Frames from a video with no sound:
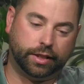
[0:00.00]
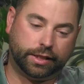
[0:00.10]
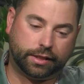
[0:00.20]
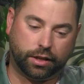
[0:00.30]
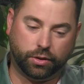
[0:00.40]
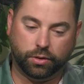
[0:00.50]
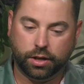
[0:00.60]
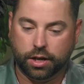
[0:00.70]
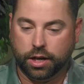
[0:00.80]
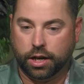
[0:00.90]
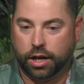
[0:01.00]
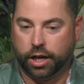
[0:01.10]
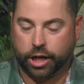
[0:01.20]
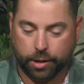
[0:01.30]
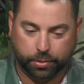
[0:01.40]
So a
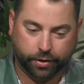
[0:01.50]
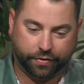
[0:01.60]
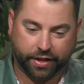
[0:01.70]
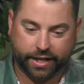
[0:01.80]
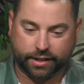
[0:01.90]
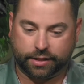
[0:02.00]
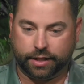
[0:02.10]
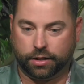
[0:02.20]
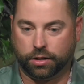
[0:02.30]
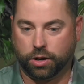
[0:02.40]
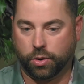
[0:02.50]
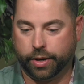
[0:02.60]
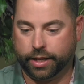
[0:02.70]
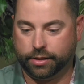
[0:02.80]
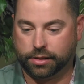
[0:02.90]
couple of things that are
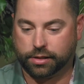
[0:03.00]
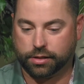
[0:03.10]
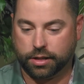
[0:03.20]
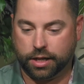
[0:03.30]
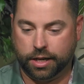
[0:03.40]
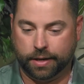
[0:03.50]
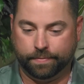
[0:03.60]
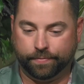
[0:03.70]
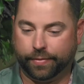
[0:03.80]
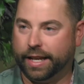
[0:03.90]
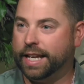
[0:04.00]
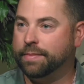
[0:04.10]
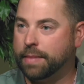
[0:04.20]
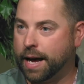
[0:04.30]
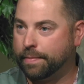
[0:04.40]
always in
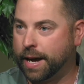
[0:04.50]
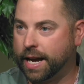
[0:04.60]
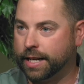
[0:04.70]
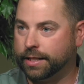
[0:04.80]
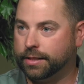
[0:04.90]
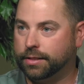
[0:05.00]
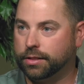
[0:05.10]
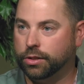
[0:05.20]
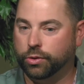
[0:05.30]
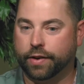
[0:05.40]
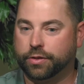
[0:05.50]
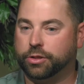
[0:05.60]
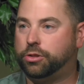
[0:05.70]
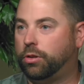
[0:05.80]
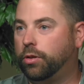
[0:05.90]
my mind is whoever's in
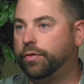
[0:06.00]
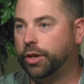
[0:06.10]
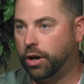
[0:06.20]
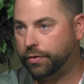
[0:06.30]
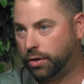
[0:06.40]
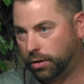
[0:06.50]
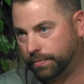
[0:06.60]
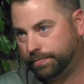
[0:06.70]
control of the golf cart.